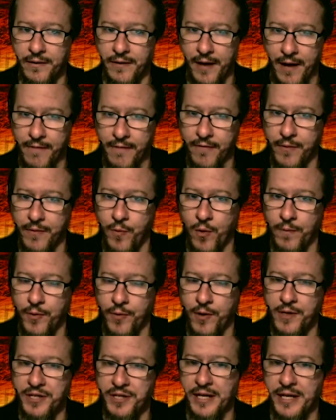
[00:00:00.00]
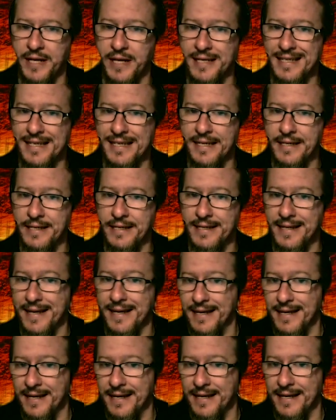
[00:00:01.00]
every one person that sees
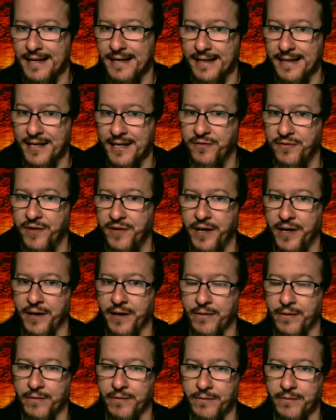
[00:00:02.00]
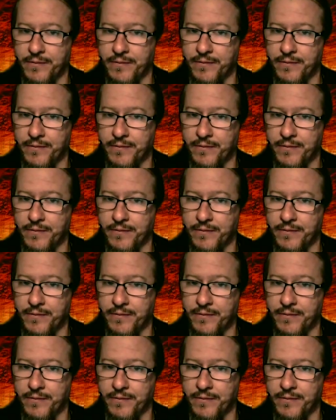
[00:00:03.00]
this video